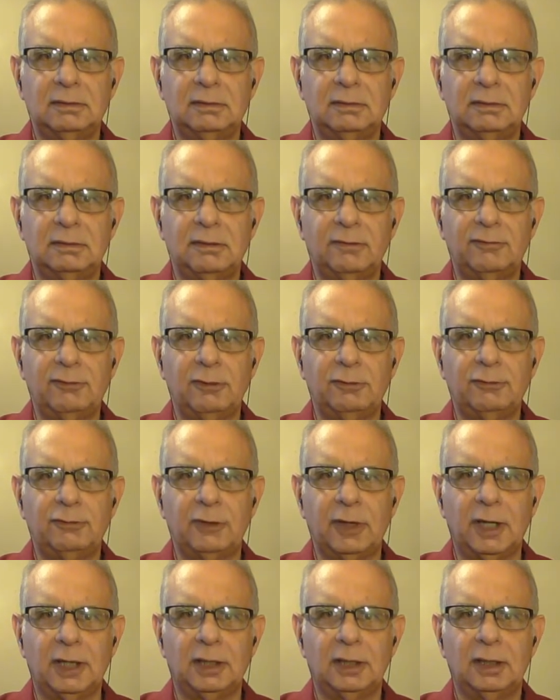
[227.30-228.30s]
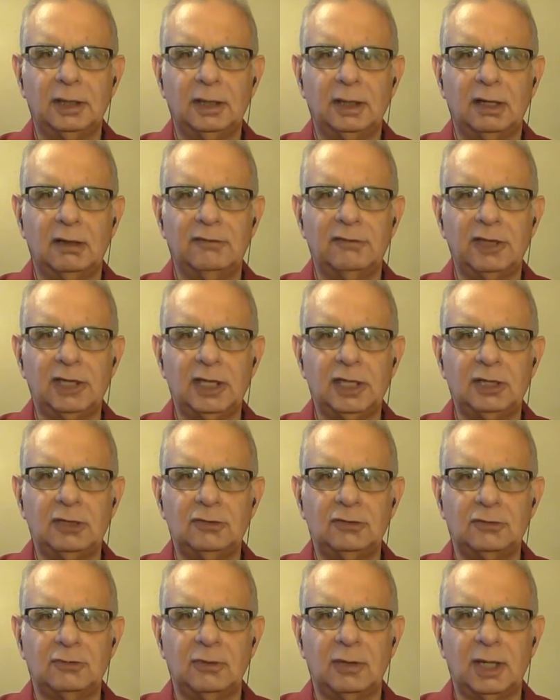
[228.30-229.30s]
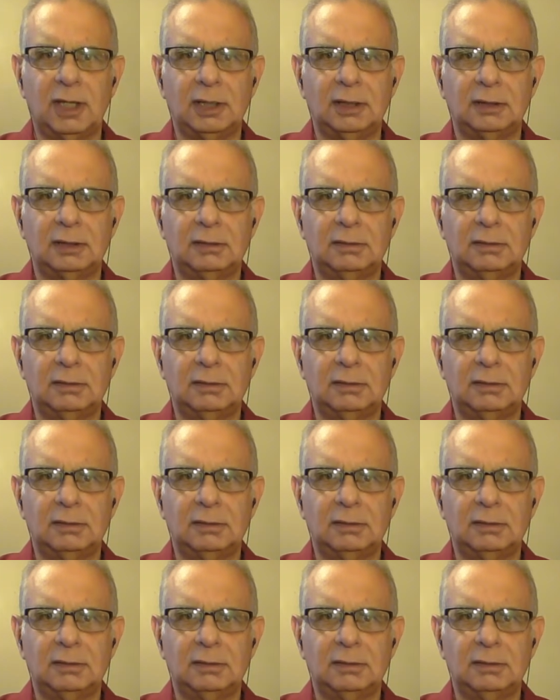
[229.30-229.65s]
the 5th fret of the E string.